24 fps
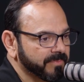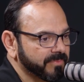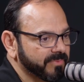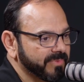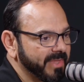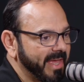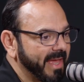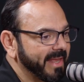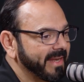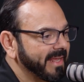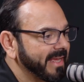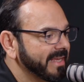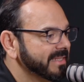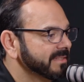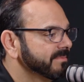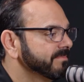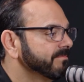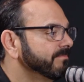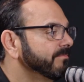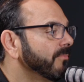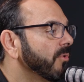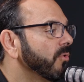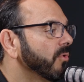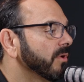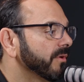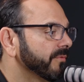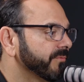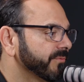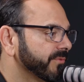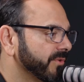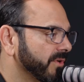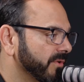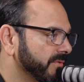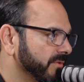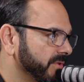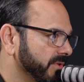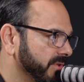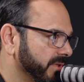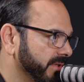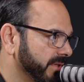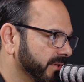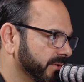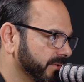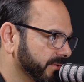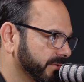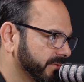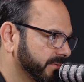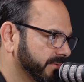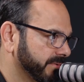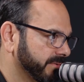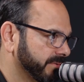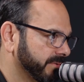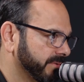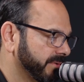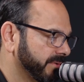That has morphed over the years